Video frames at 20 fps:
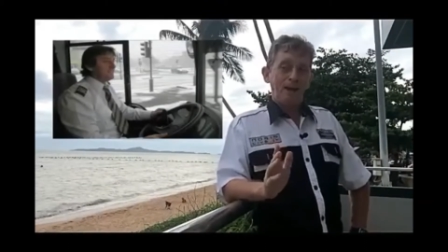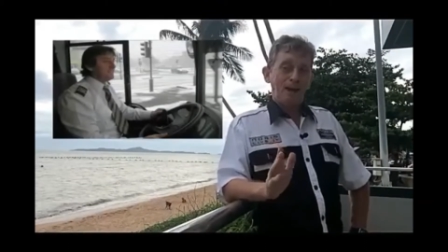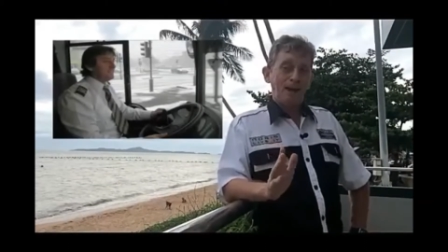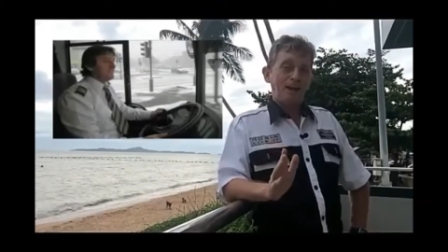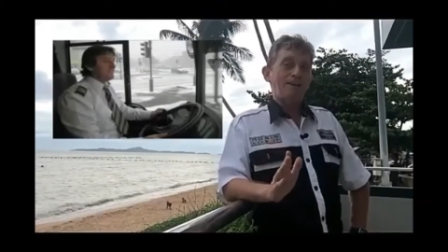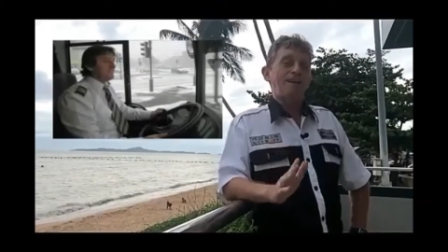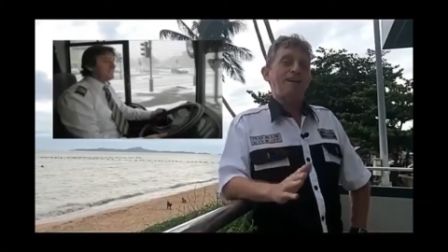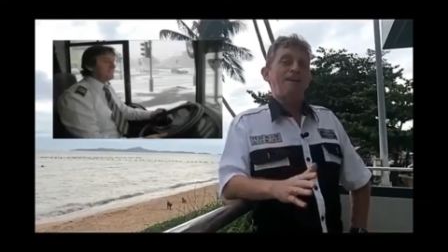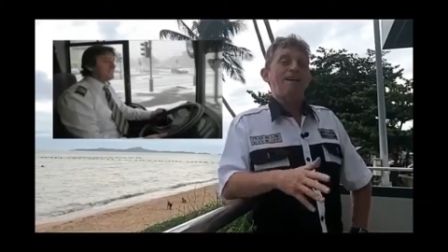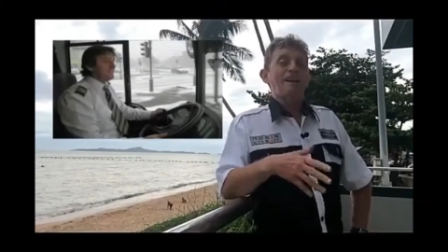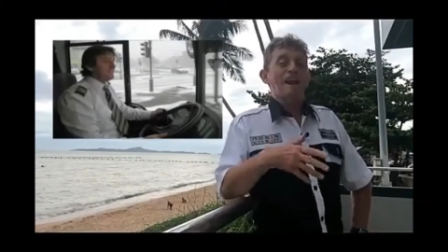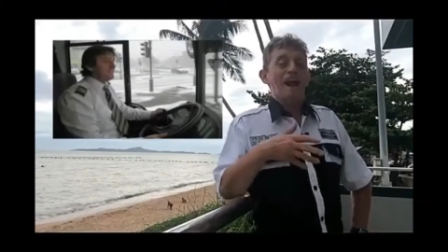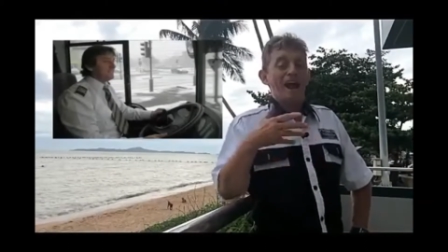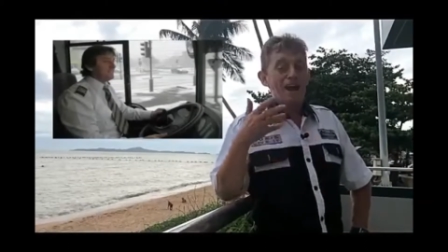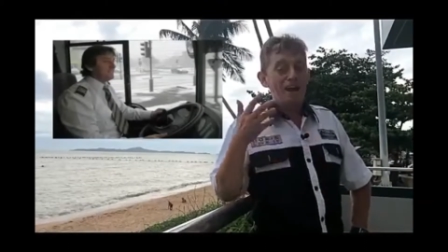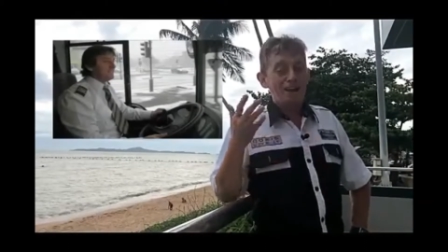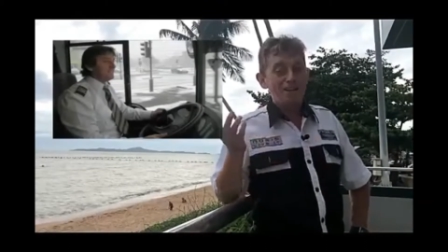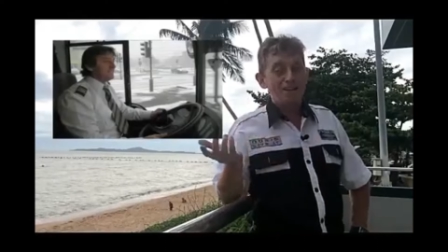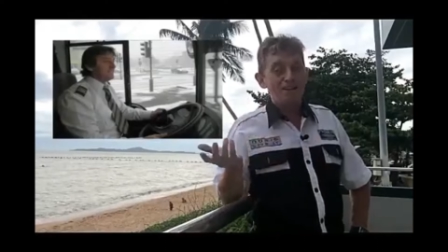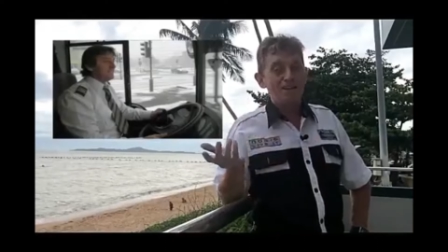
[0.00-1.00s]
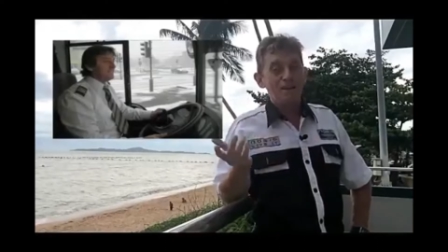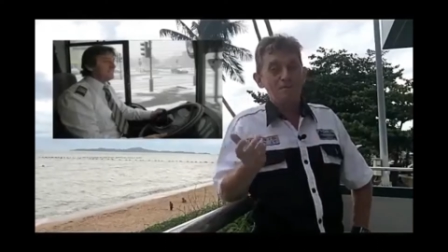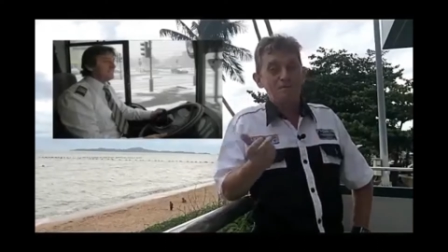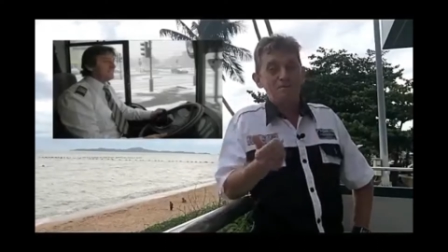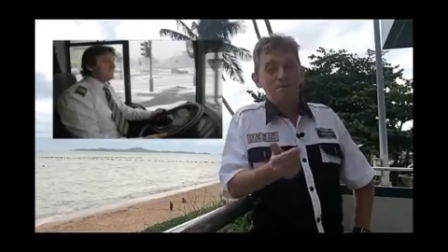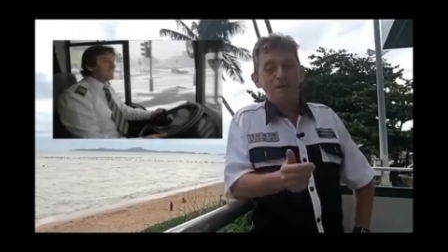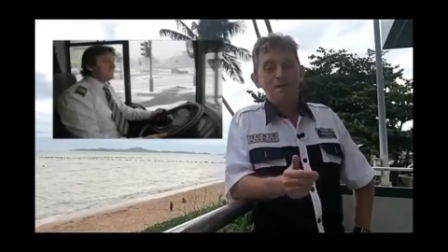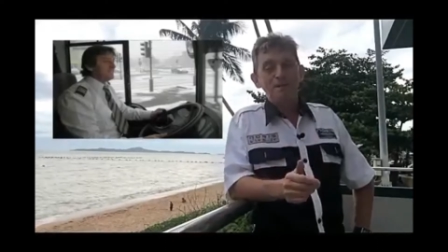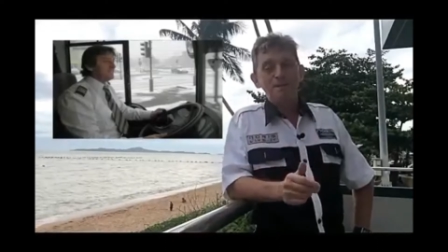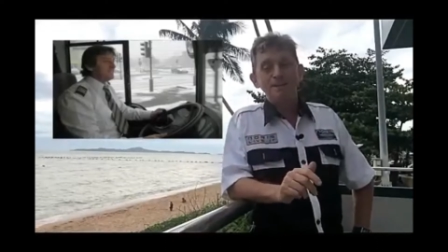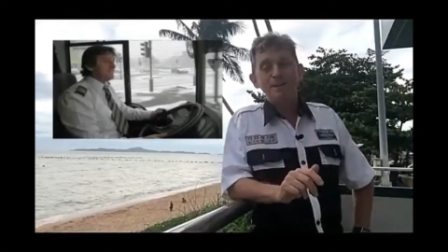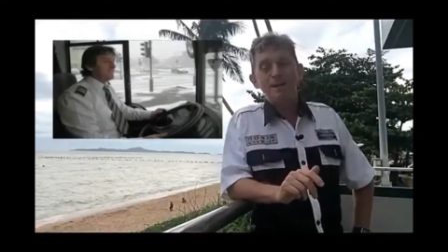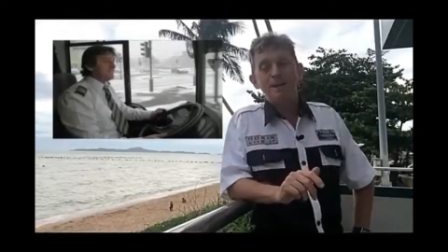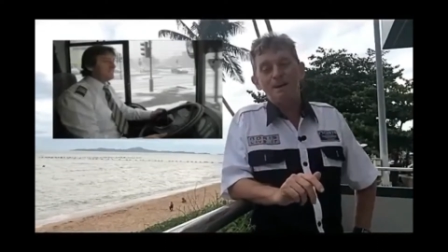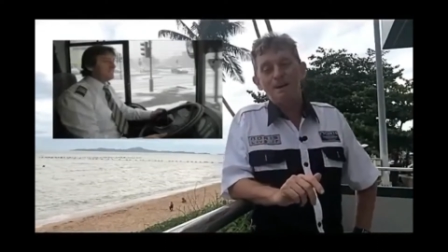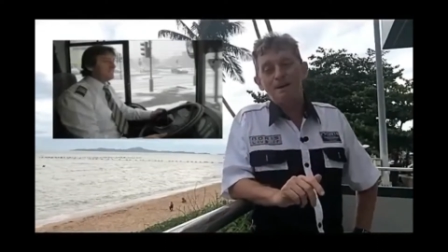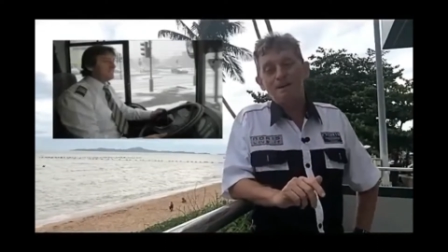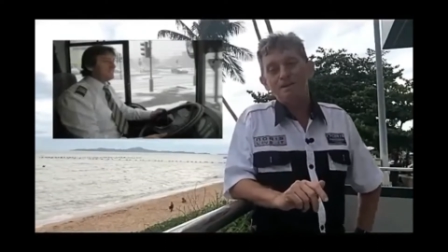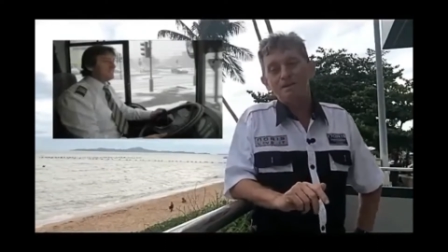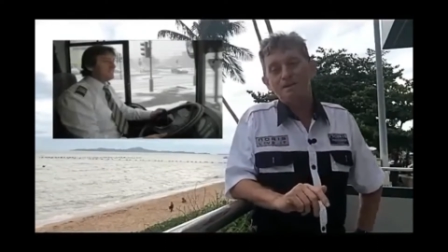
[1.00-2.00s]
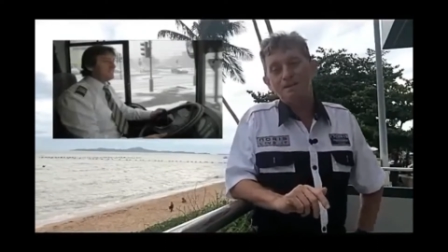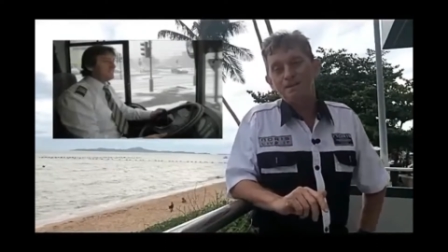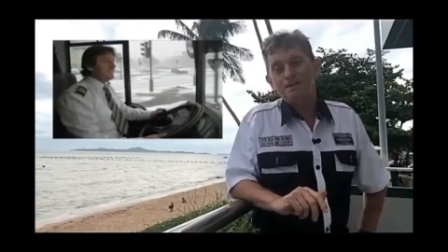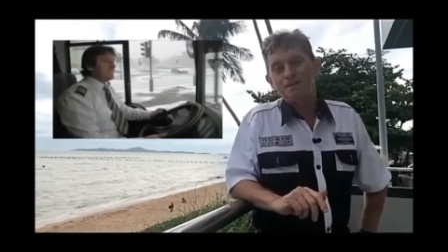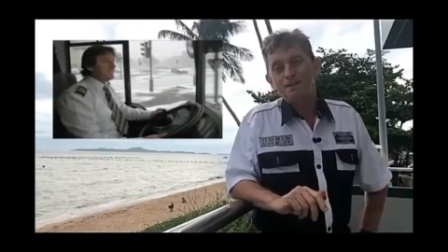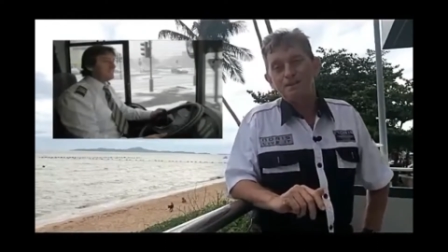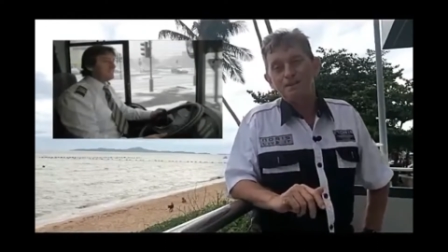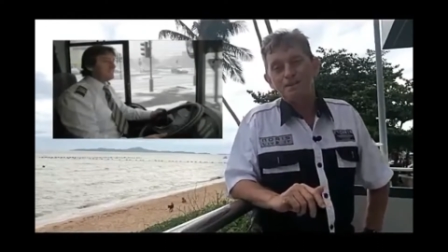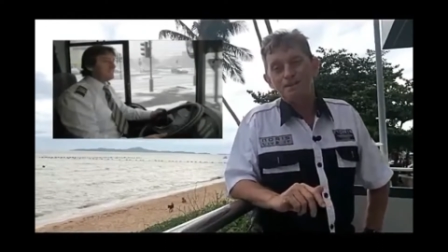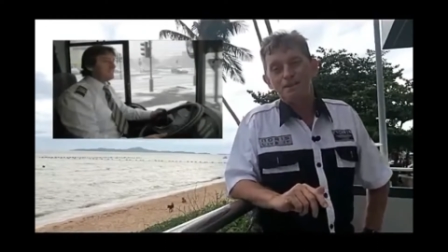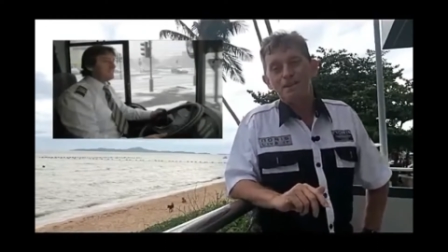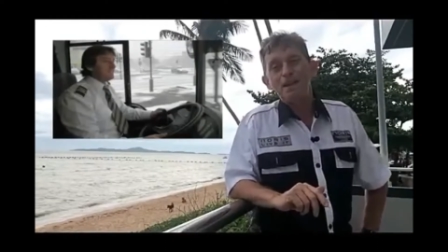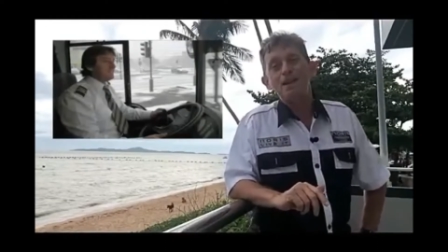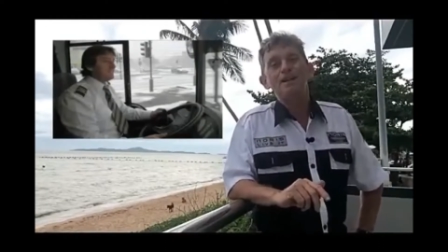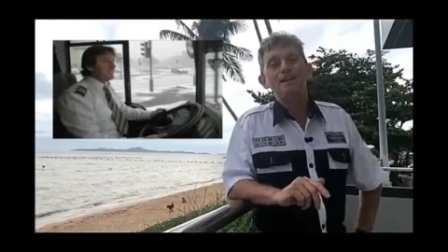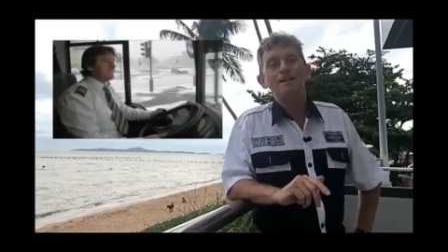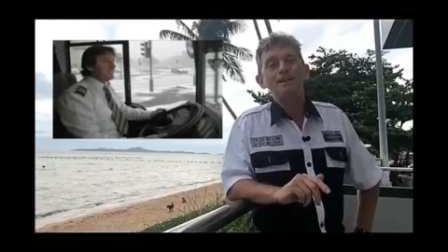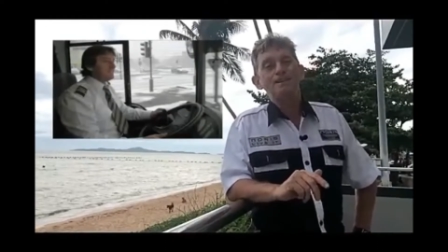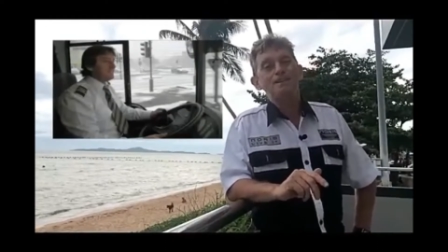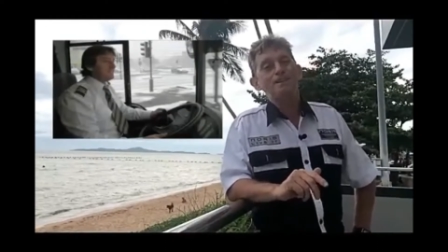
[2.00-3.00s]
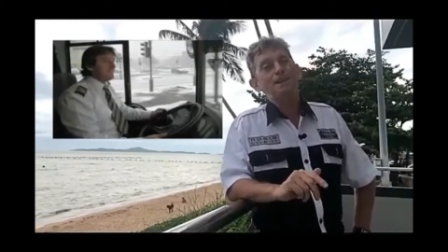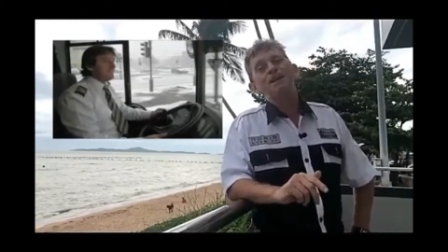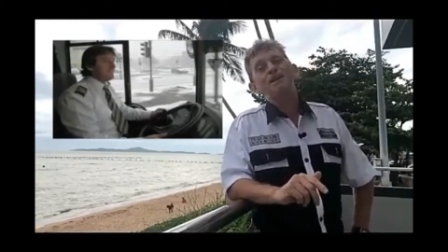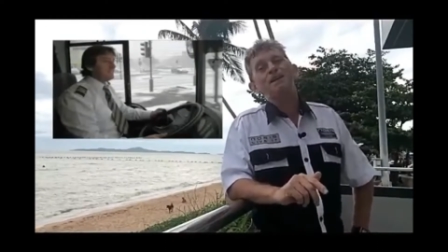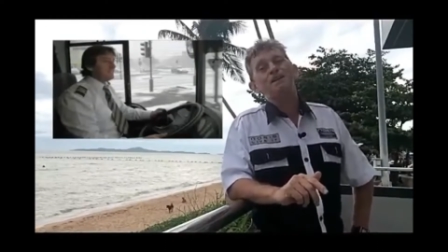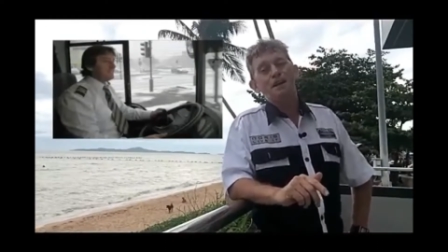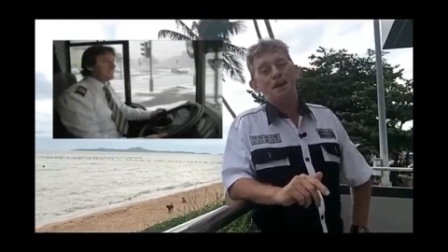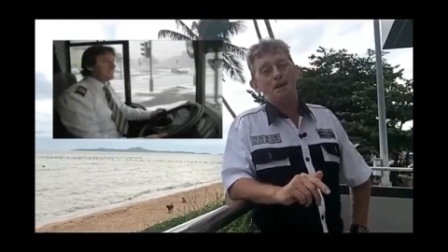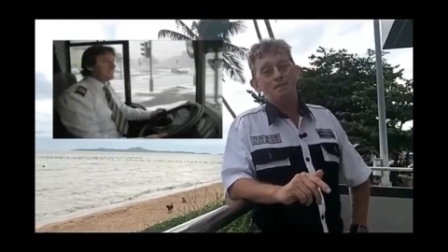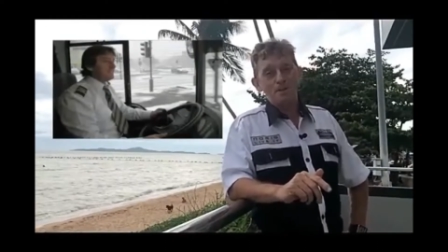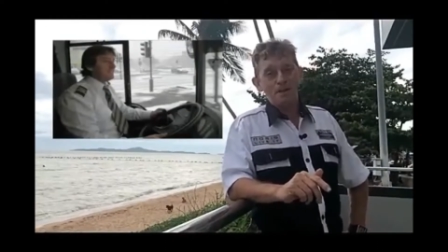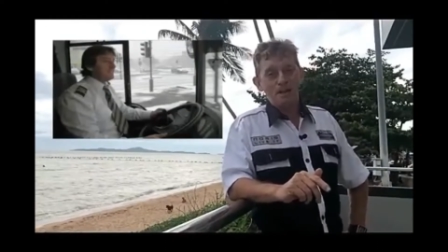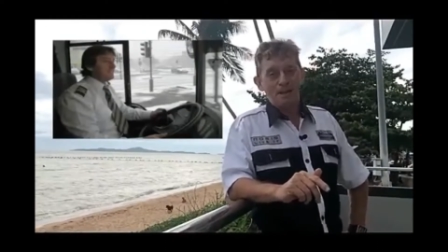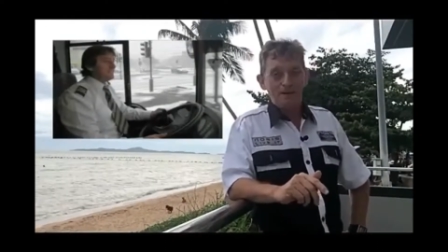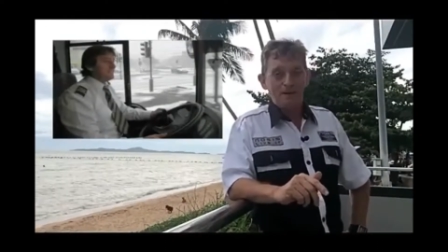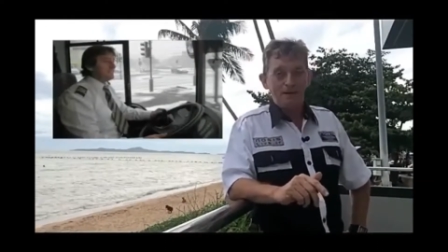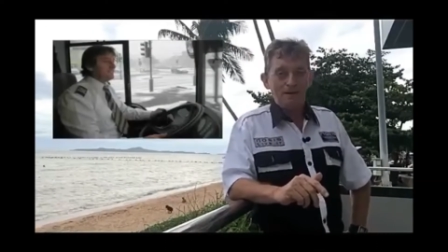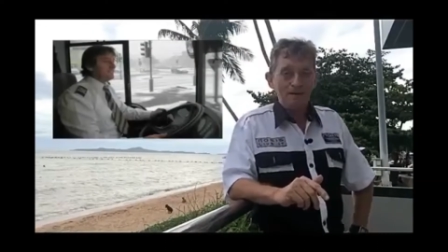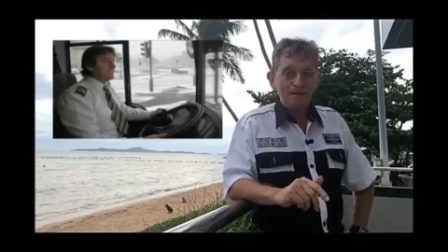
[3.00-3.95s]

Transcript: And then I ended up in Thailand tell, selling timeshare.